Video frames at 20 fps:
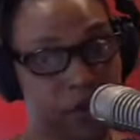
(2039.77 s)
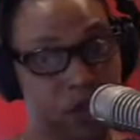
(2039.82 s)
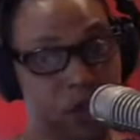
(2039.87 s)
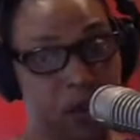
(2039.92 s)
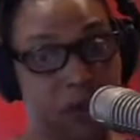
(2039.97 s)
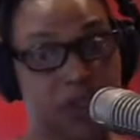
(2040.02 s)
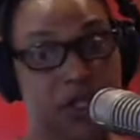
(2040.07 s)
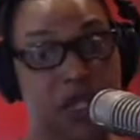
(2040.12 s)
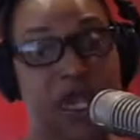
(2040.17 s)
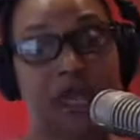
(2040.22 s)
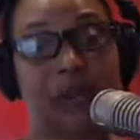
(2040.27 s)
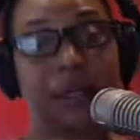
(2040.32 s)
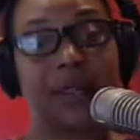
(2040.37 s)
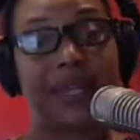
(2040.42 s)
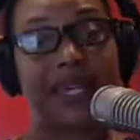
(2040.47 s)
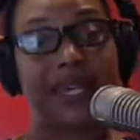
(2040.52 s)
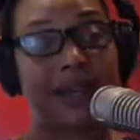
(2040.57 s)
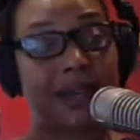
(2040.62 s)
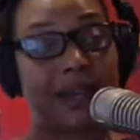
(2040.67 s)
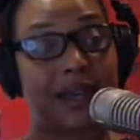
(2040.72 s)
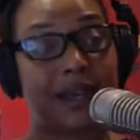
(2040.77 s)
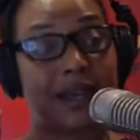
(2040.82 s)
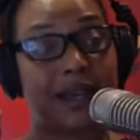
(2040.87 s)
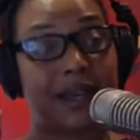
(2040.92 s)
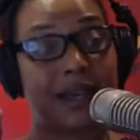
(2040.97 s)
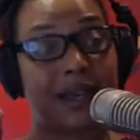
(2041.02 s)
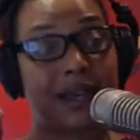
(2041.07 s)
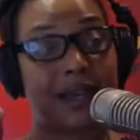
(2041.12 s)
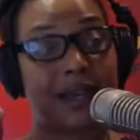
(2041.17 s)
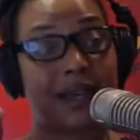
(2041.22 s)
jobs
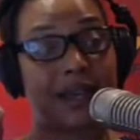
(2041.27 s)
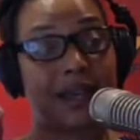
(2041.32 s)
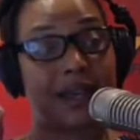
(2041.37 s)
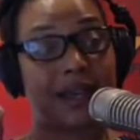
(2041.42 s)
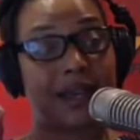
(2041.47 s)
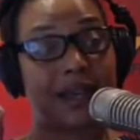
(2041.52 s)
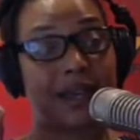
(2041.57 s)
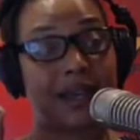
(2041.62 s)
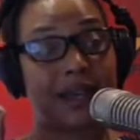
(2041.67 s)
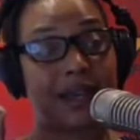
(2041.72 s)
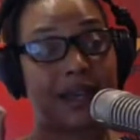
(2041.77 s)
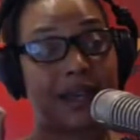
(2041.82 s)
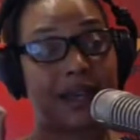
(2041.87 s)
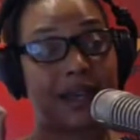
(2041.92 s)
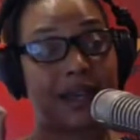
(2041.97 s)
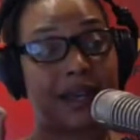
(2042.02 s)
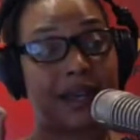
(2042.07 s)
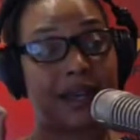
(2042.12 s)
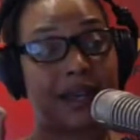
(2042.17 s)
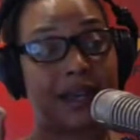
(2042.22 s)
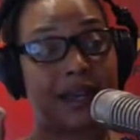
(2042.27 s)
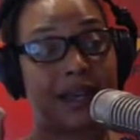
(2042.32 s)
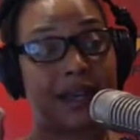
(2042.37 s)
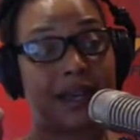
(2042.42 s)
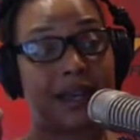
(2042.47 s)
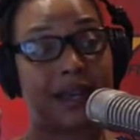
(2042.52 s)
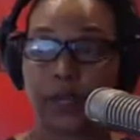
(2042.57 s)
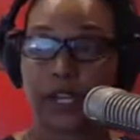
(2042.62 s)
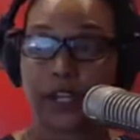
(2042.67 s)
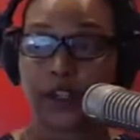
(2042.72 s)
because they're coming from
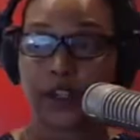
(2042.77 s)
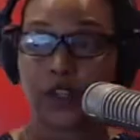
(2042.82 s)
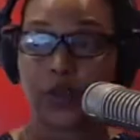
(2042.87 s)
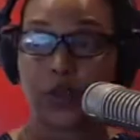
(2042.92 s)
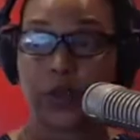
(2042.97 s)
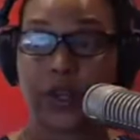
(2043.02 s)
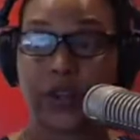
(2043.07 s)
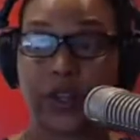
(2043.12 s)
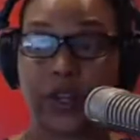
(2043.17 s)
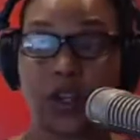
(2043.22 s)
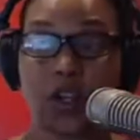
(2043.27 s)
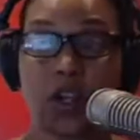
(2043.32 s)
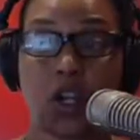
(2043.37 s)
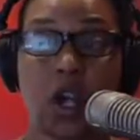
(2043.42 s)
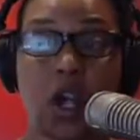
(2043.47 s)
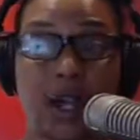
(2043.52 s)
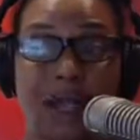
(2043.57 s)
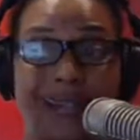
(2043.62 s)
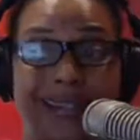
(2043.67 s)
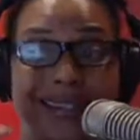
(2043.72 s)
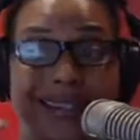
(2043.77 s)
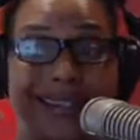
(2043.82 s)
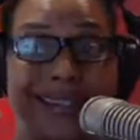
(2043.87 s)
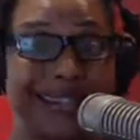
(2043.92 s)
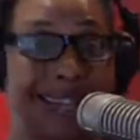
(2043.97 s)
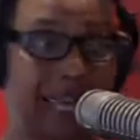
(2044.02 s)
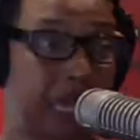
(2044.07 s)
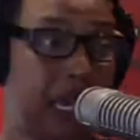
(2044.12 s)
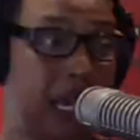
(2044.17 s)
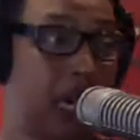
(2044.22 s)
situations where they're not
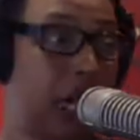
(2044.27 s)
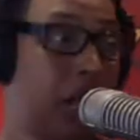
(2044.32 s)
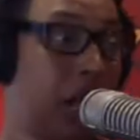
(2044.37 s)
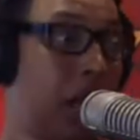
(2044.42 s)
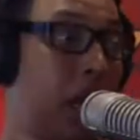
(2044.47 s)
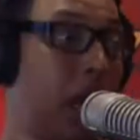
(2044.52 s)
seeing